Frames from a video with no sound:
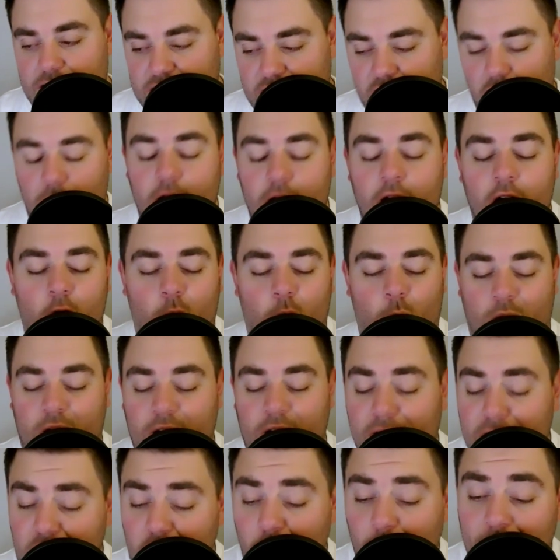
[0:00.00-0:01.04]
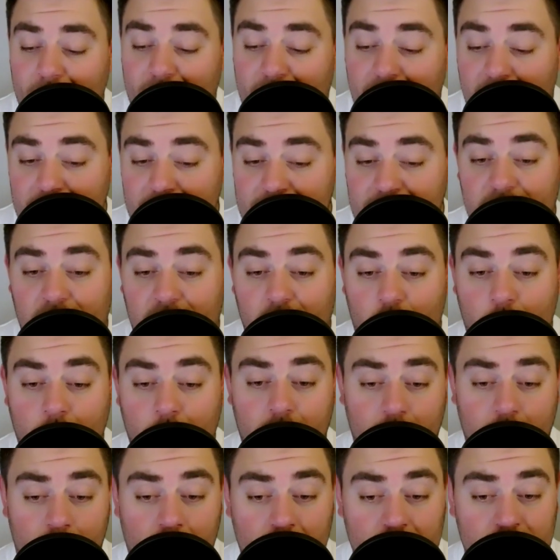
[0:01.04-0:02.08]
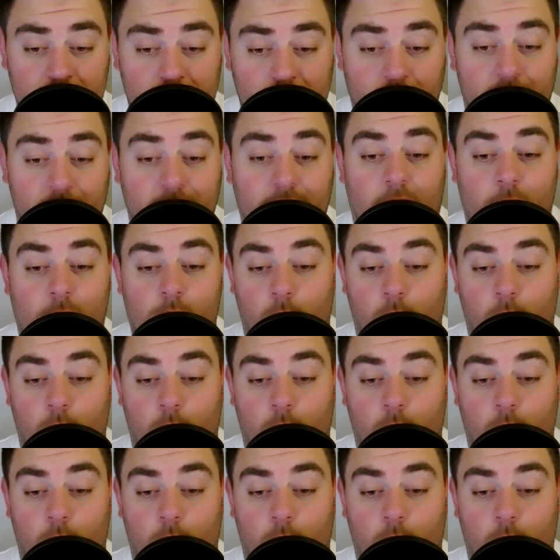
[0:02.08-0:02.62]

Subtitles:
So we're going to go ahead and take a quick commercial break.